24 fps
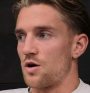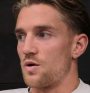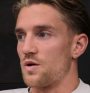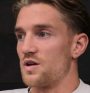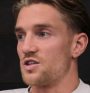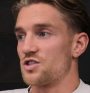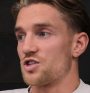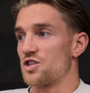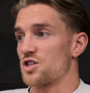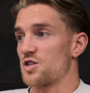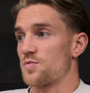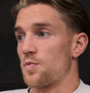
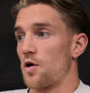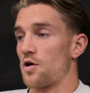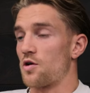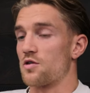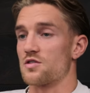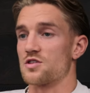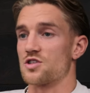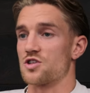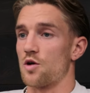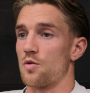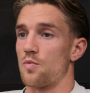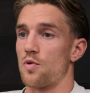He's just
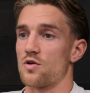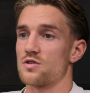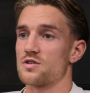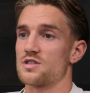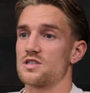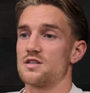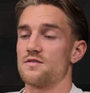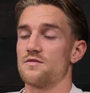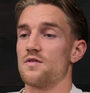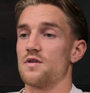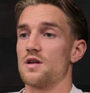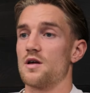spoken so
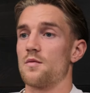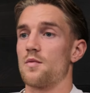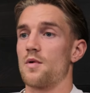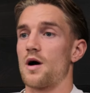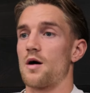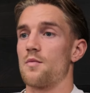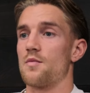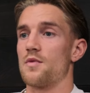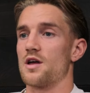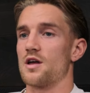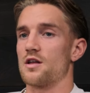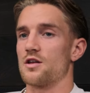positively
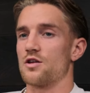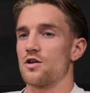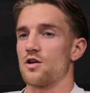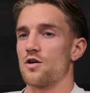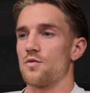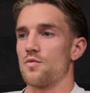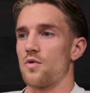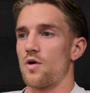about me, and I